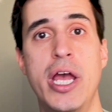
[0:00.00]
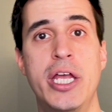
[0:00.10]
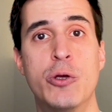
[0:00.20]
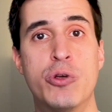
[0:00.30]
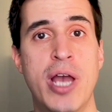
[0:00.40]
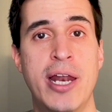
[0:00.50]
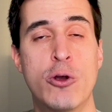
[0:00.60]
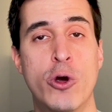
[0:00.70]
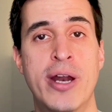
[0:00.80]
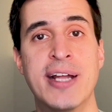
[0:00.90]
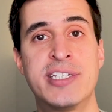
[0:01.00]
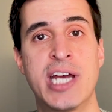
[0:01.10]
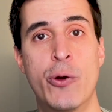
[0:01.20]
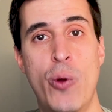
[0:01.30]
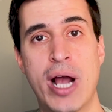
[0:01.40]
You can connect
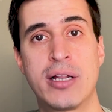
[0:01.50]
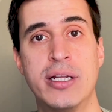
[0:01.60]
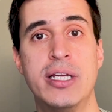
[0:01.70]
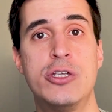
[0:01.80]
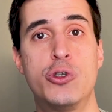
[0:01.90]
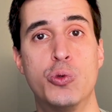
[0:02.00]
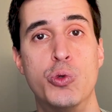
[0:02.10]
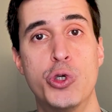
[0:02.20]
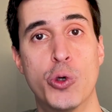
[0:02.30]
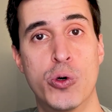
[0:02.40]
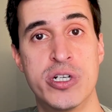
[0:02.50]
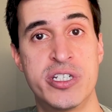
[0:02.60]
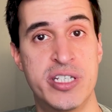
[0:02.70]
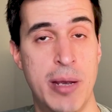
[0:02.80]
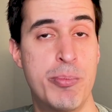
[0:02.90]
directly to your
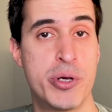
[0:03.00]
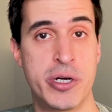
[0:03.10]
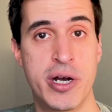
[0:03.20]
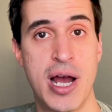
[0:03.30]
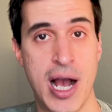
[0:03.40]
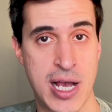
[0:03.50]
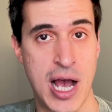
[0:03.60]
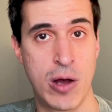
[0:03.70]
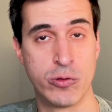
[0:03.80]
Zapier account.